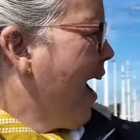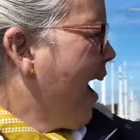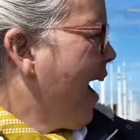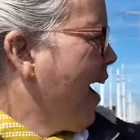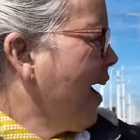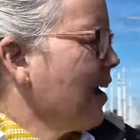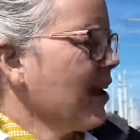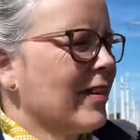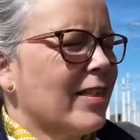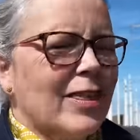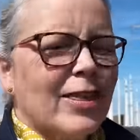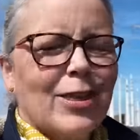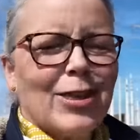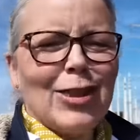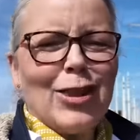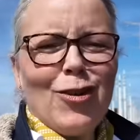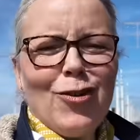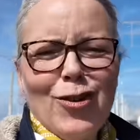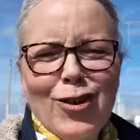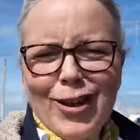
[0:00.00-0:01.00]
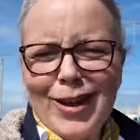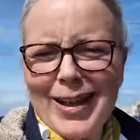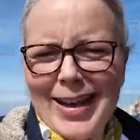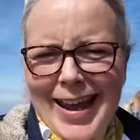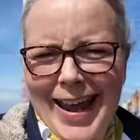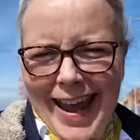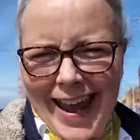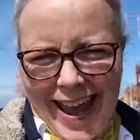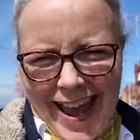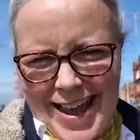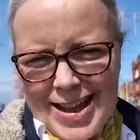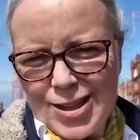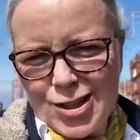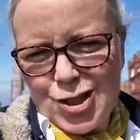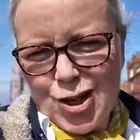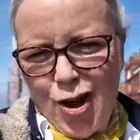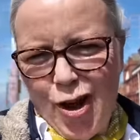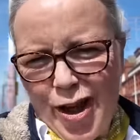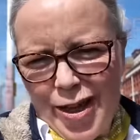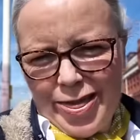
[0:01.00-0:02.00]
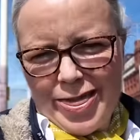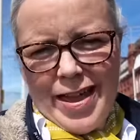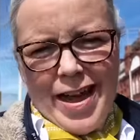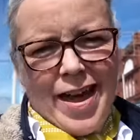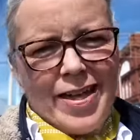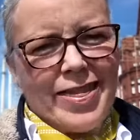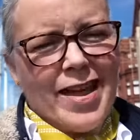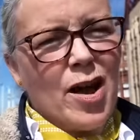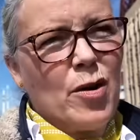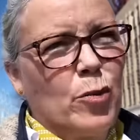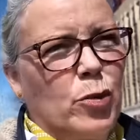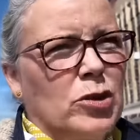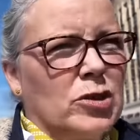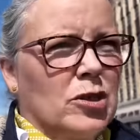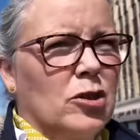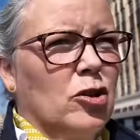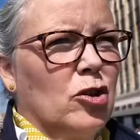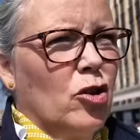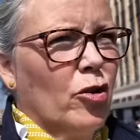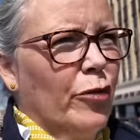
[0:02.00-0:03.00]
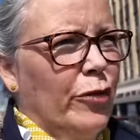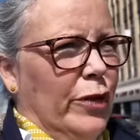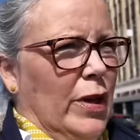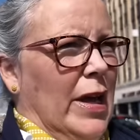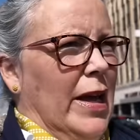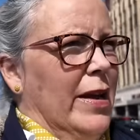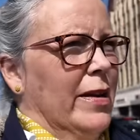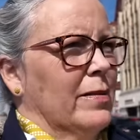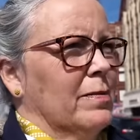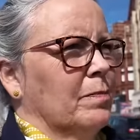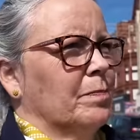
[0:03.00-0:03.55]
I thoroughly enjoyed that. That was lovely.